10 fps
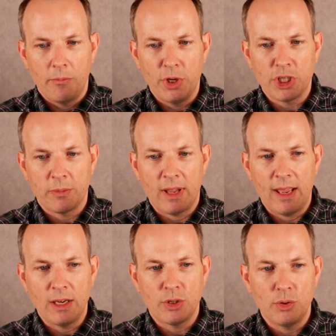Bishop to
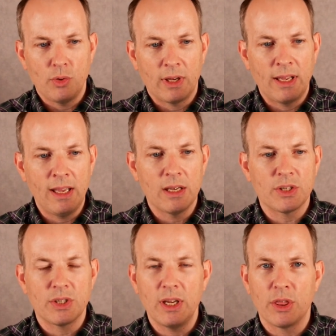a two, king to
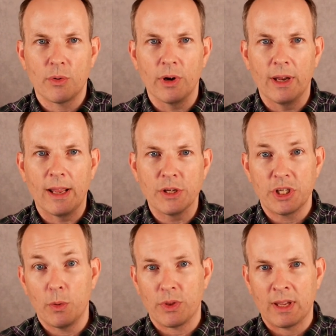c three. Now, you
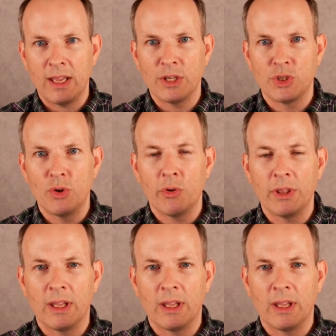see what the king is doing.